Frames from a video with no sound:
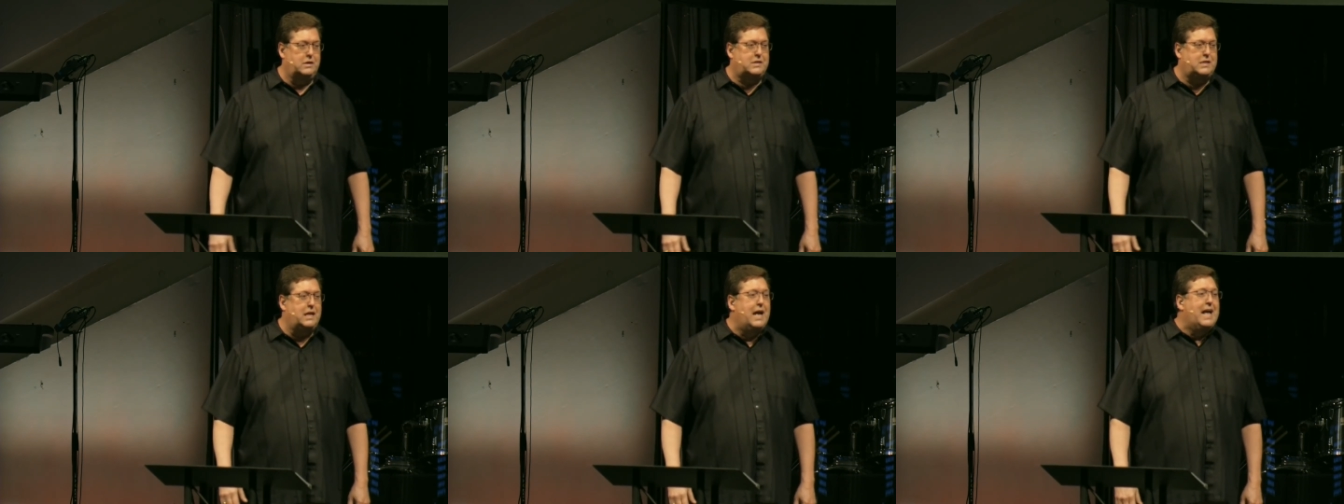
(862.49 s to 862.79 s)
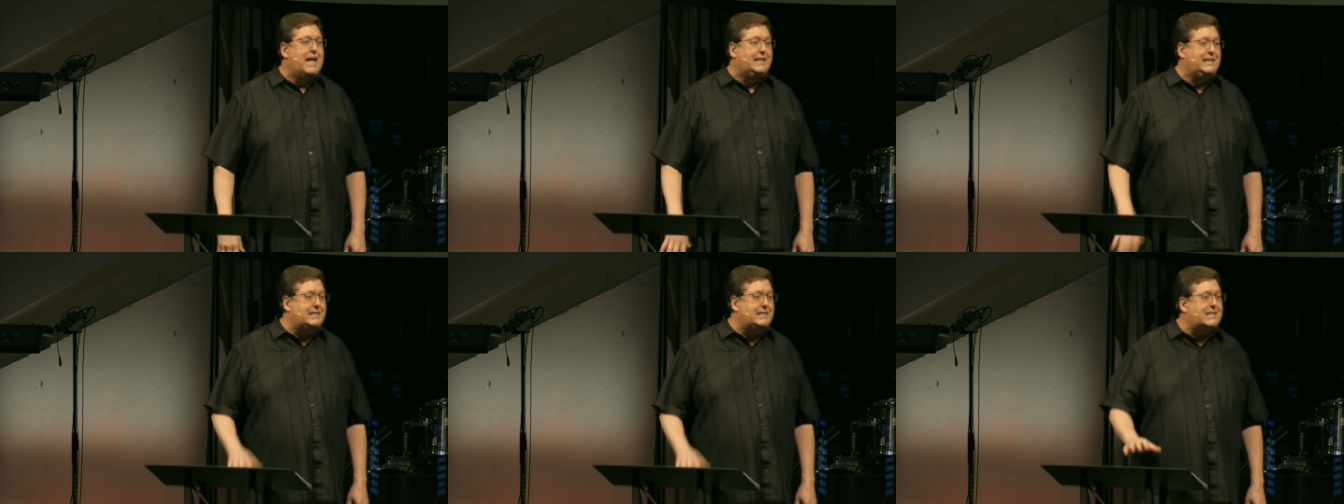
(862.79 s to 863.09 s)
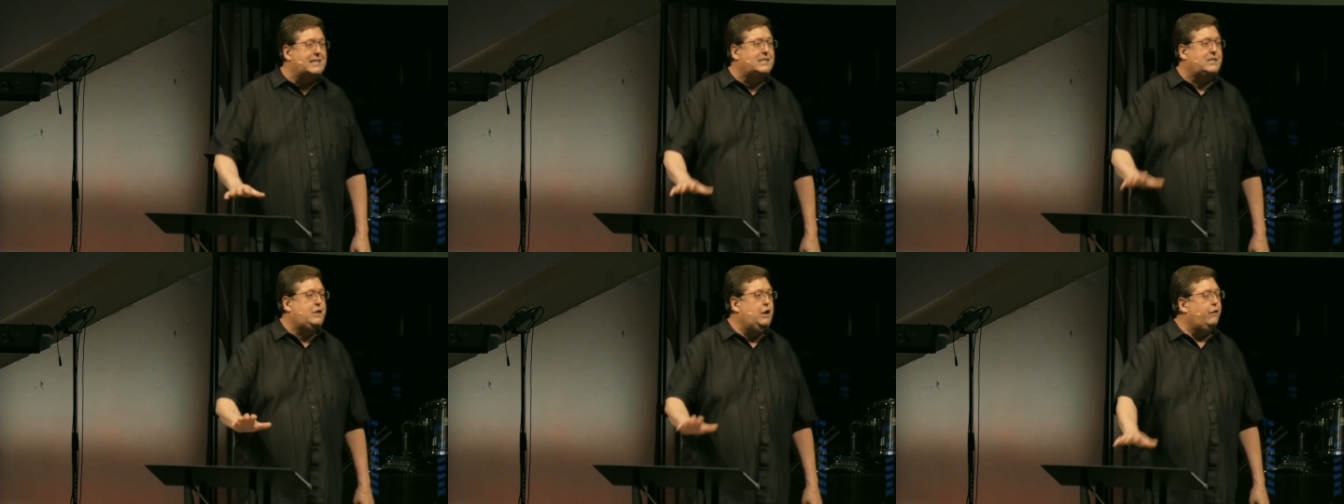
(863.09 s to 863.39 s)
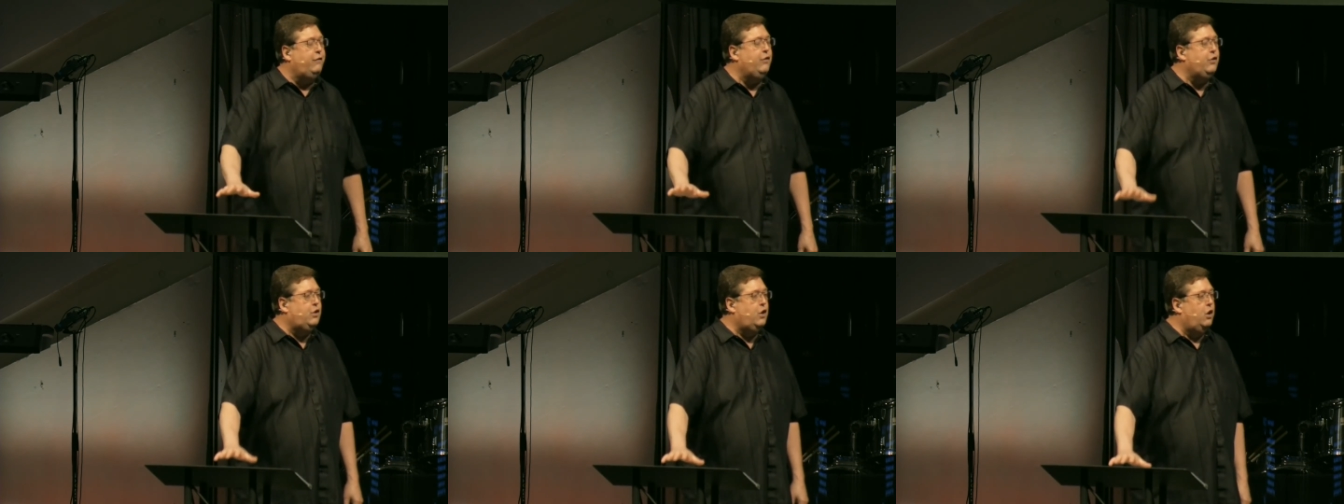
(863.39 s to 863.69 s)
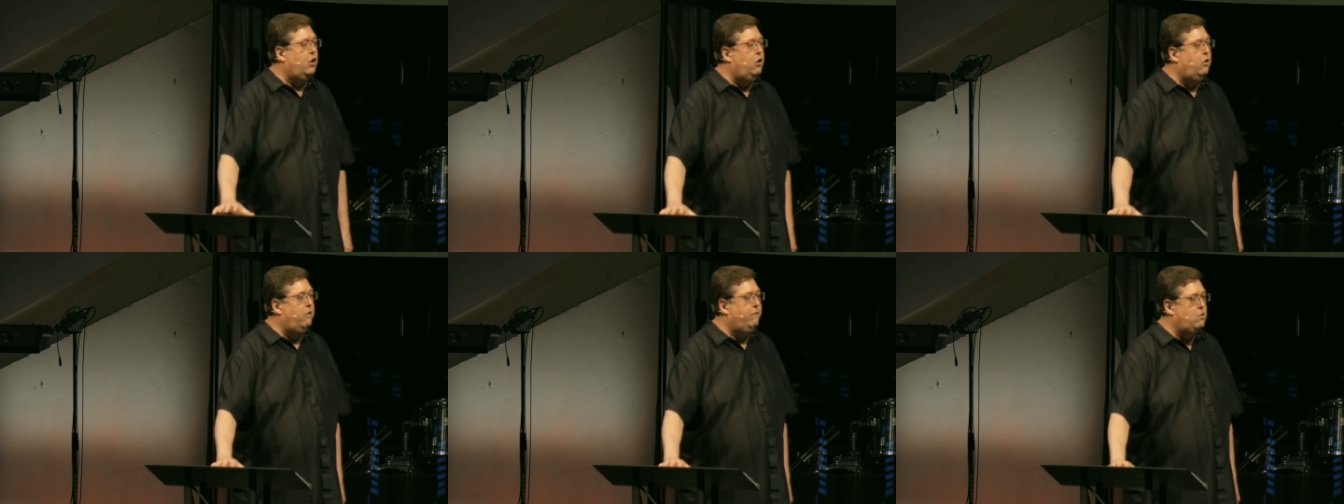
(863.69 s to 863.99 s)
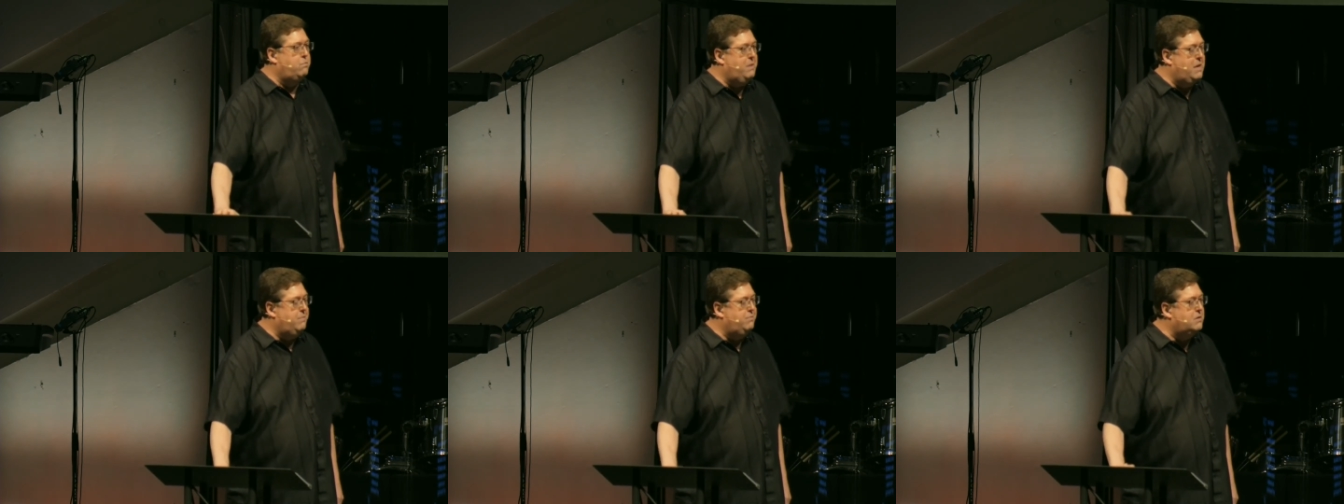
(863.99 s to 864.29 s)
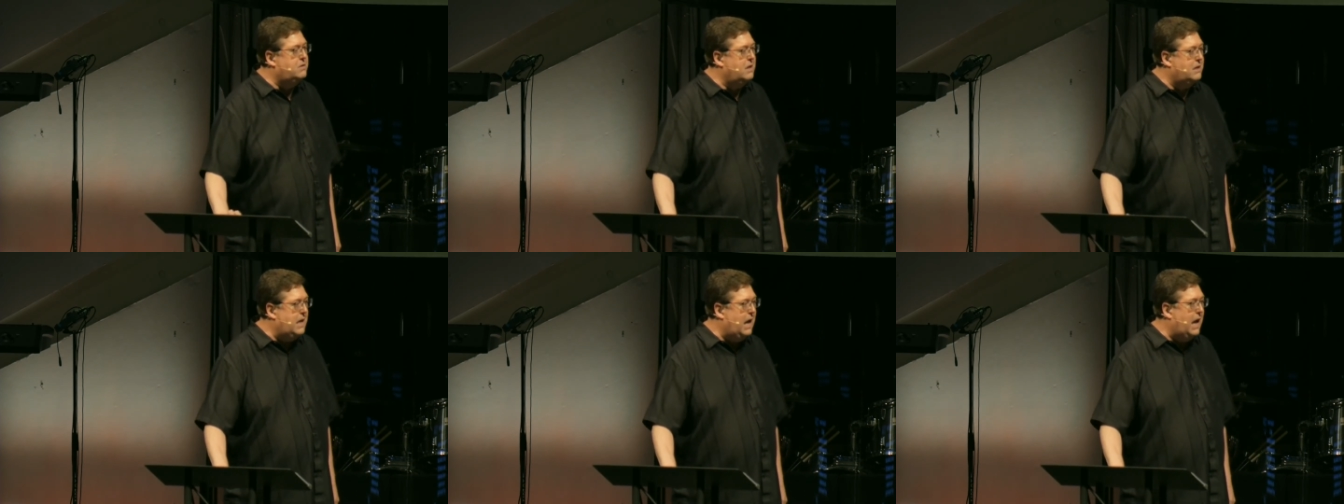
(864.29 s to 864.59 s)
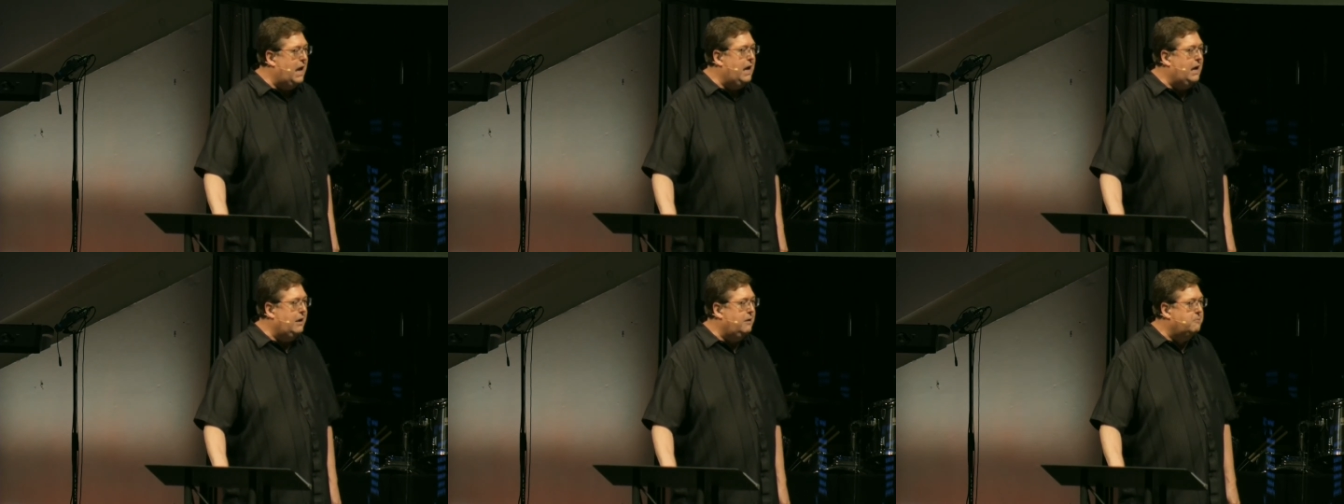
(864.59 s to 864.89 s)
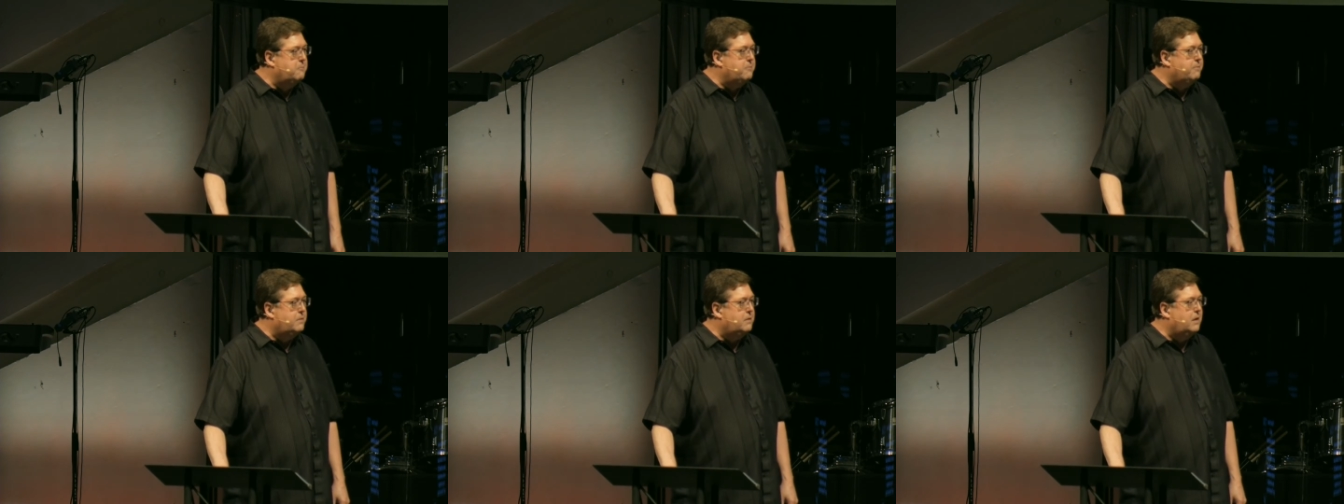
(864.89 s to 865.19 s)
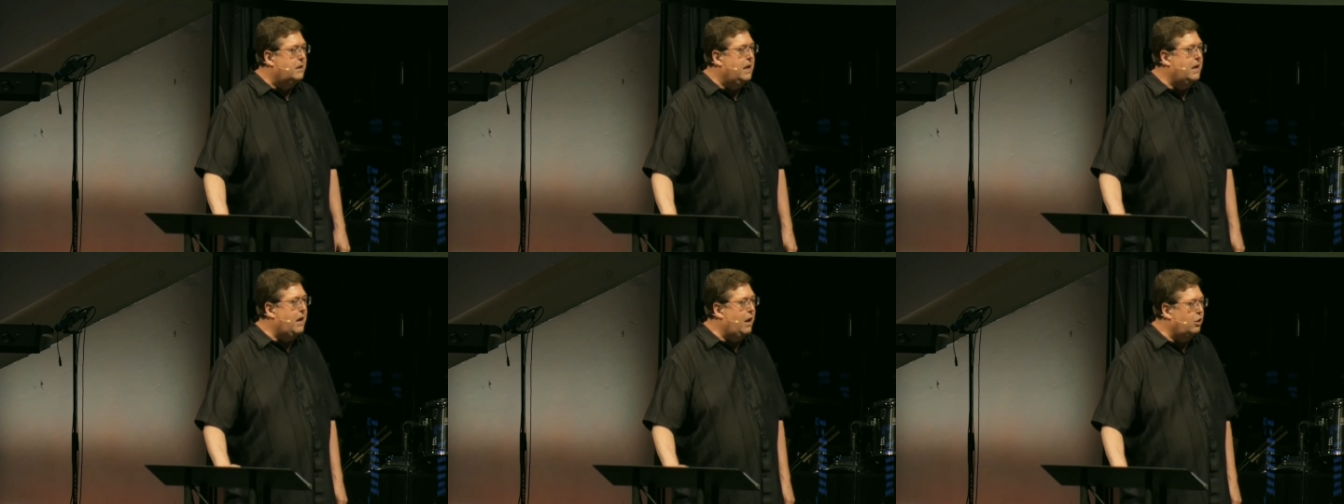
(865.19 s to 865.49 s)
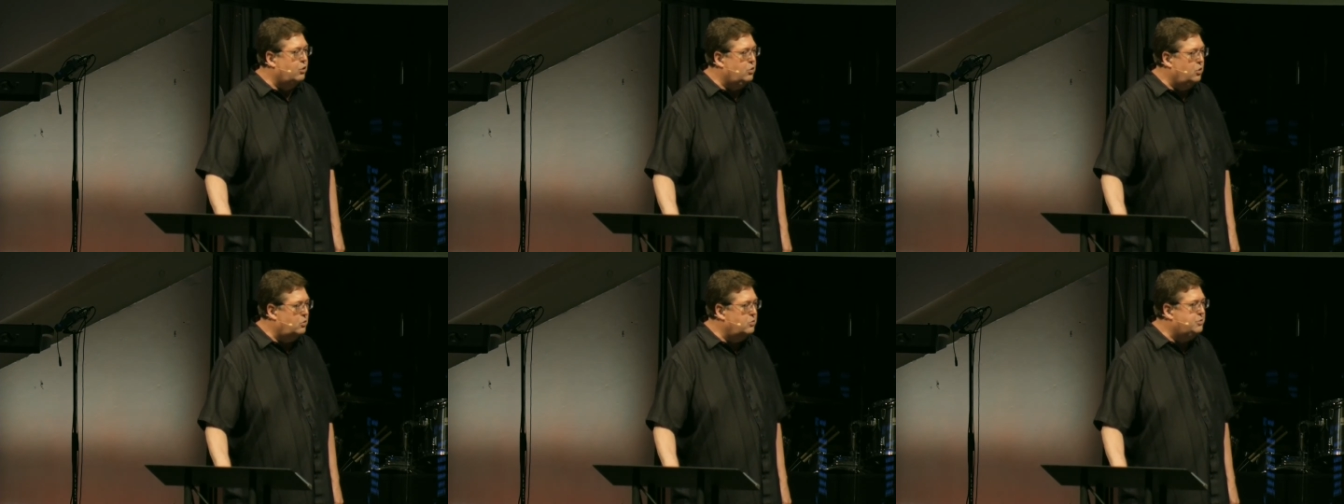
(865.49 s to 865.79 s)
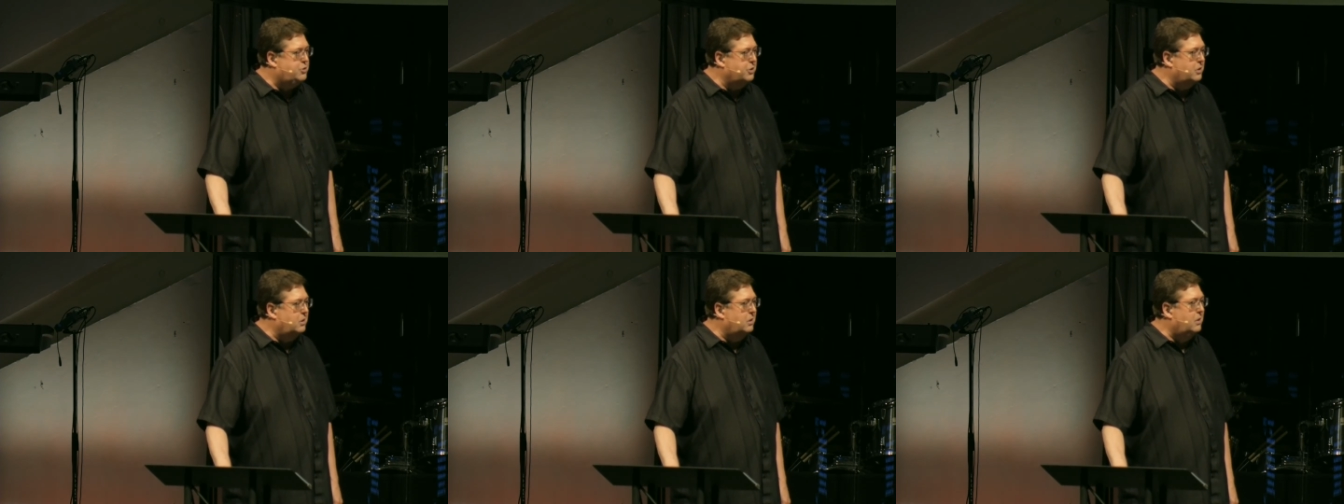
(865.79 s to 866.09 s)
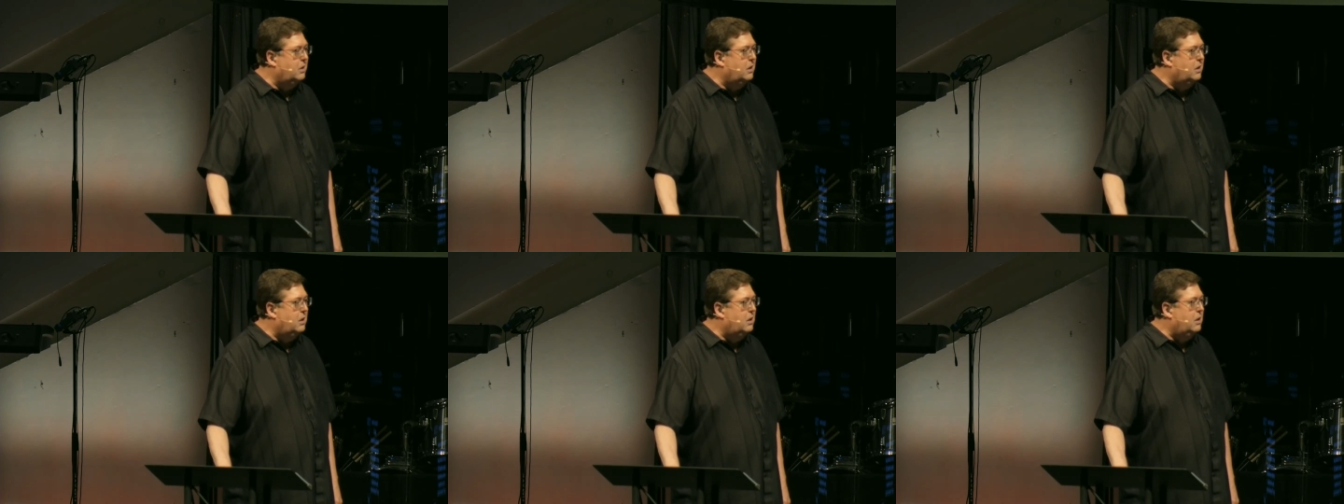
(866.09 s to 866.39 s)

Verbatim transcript: You see, this is difficult for people today in our culture